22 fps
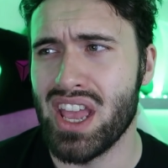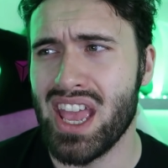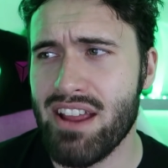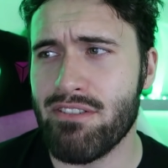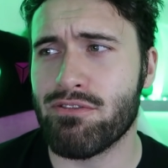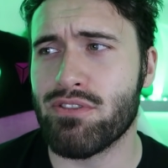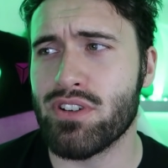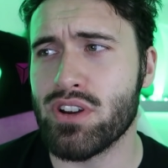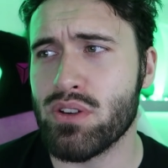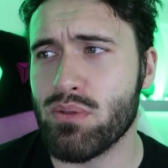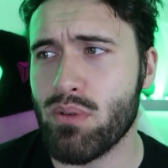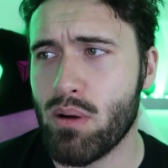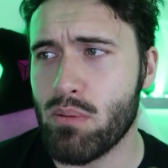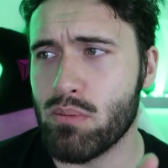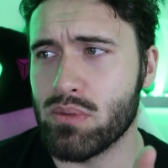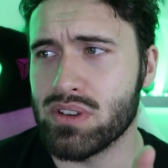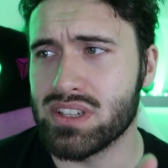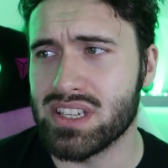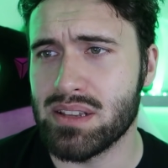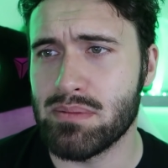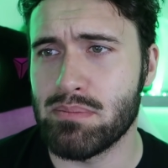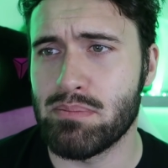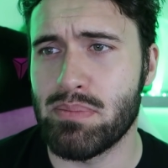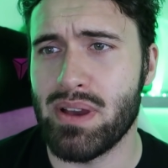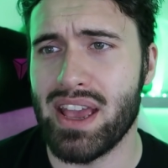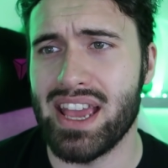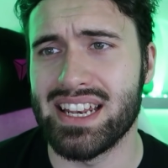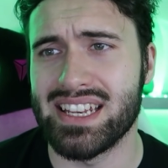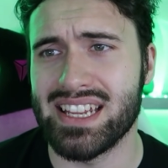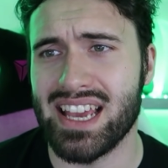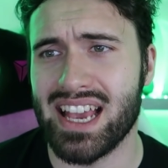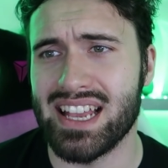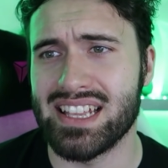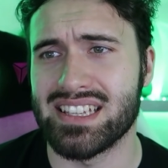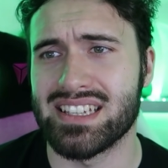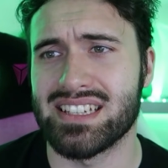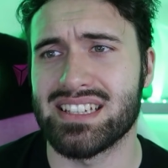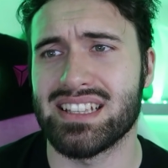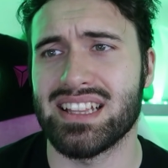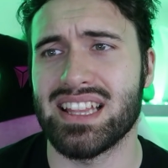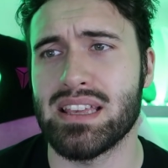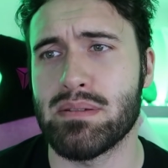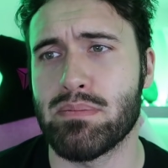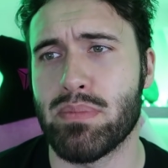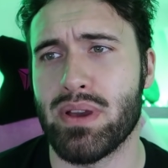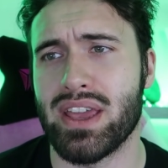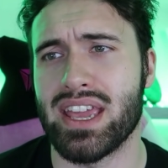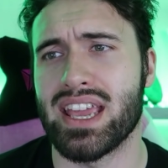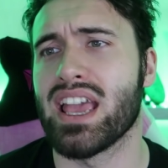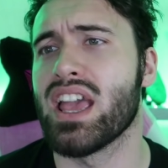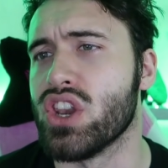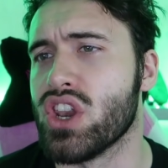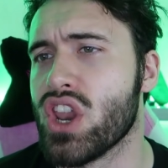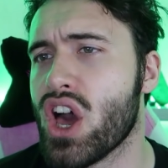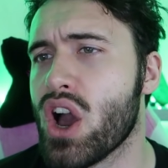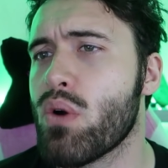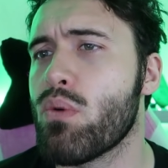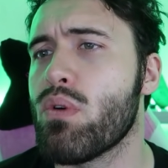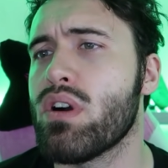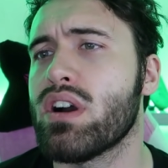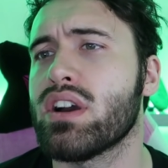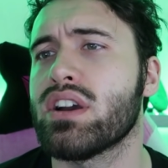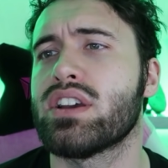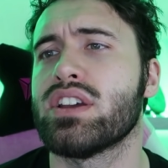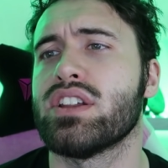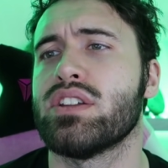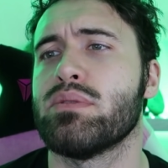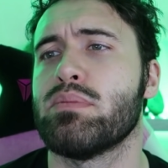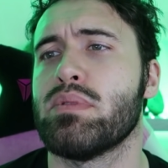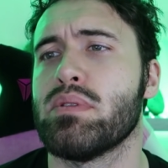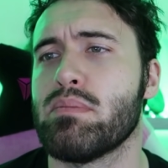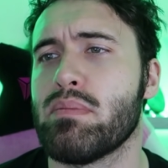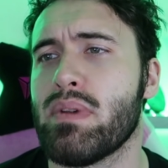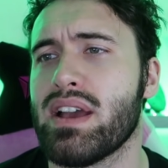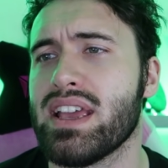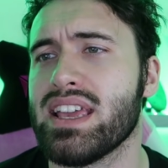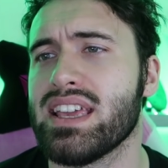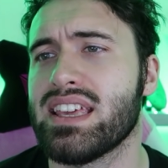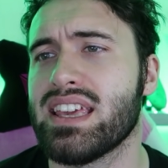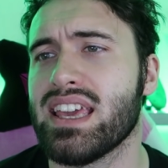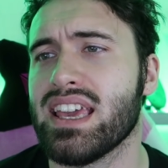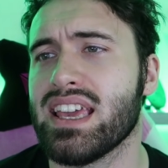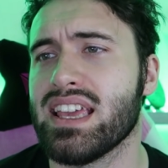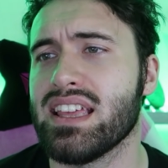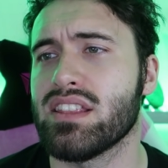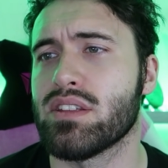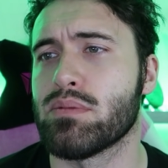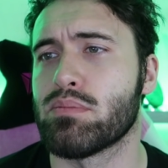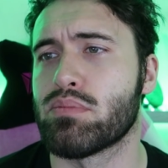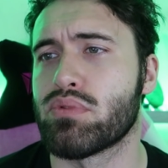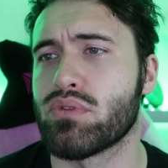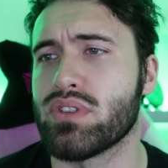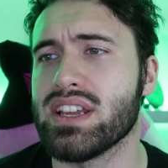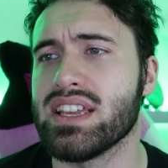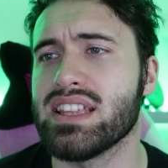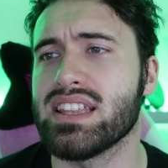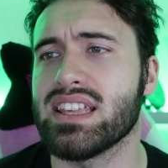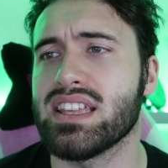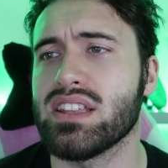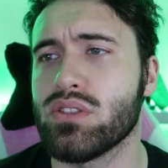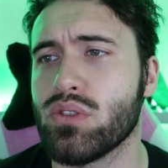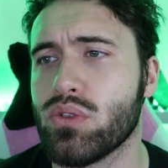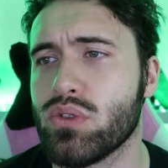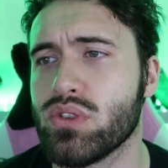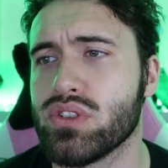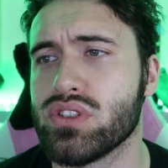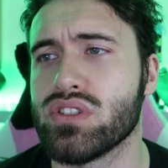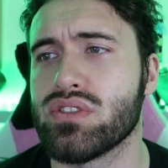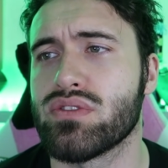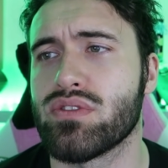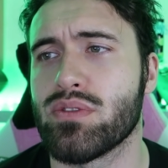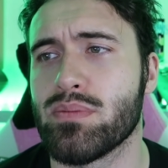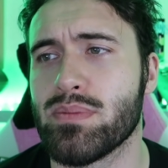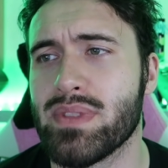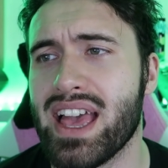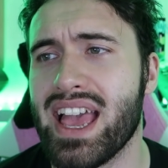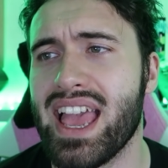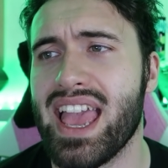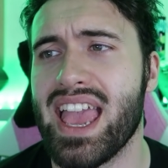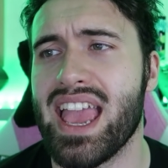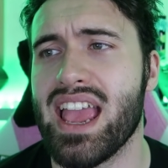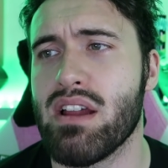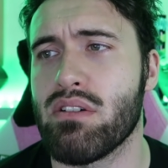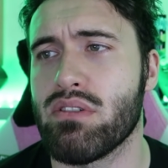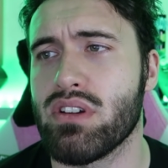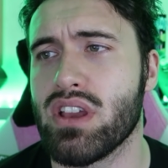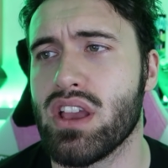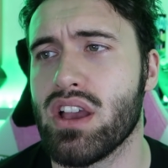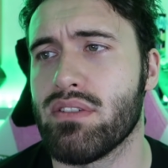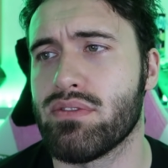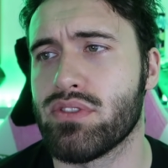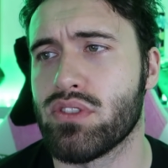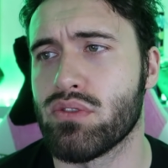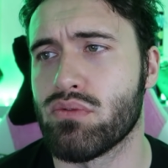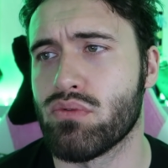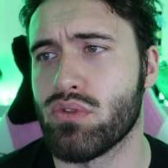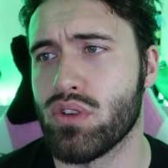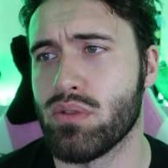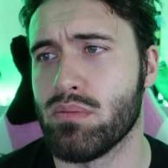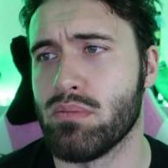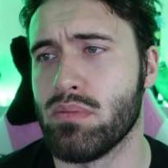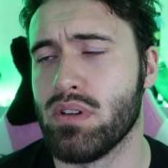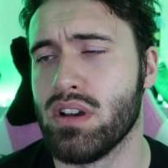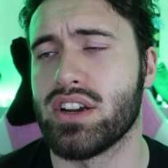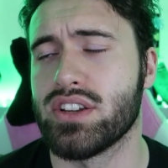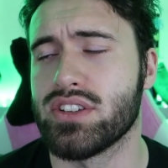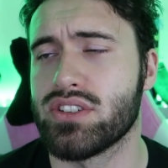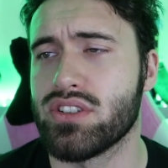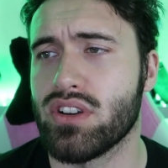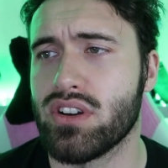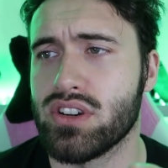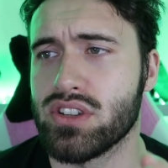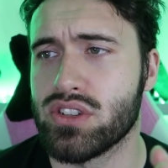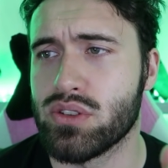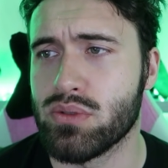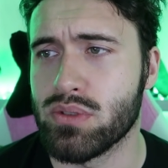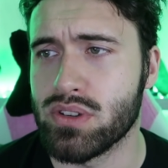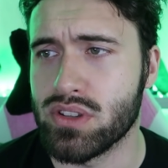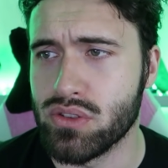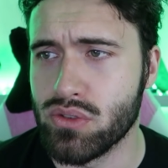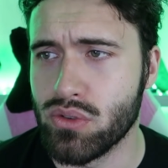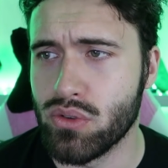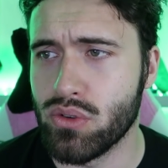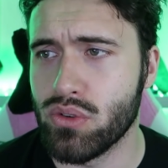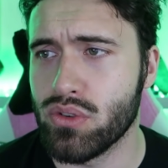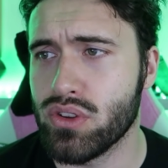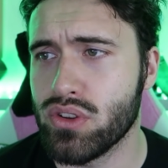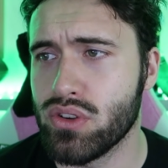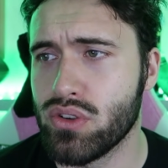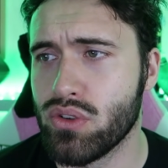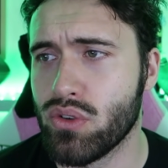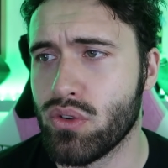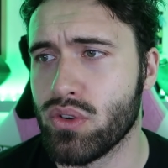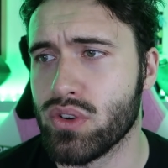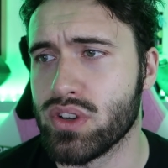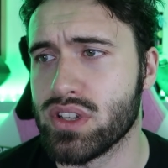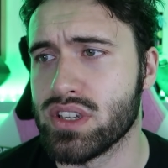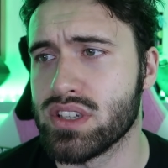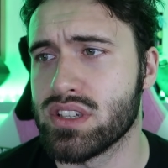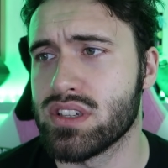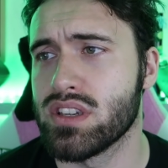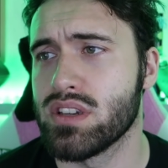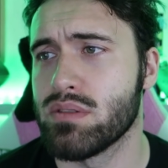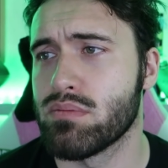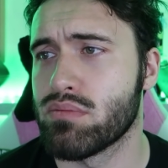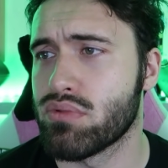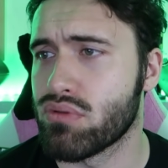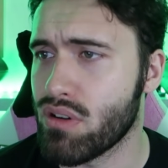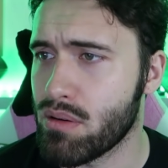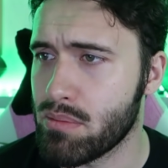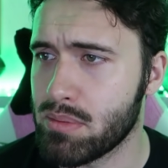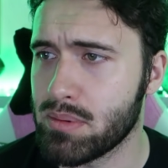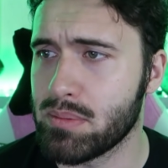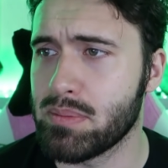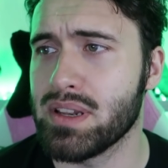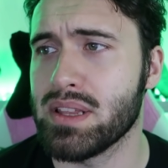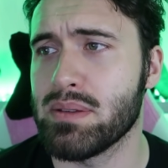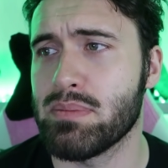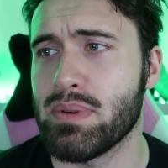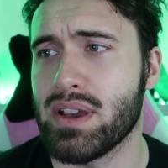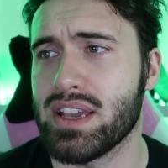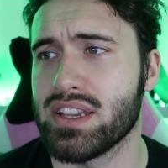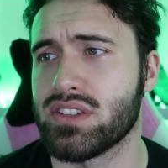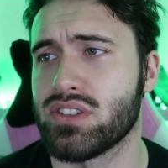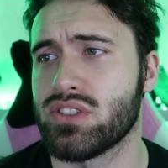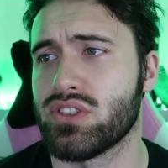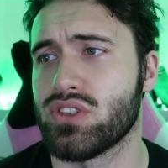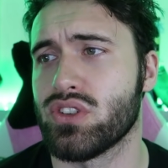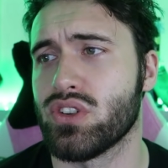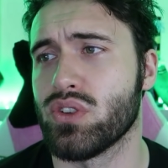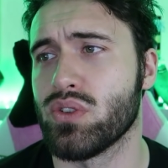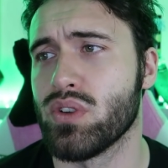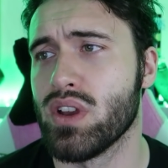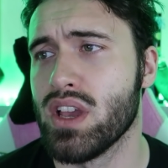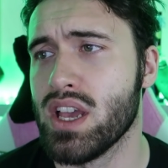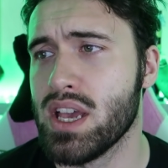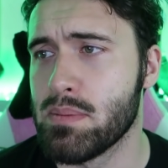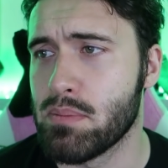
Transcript: Everyone was in bed and sleeping. No one could have been making the breathing noises from that area of the room. I decided to ignore the noise, probably best to,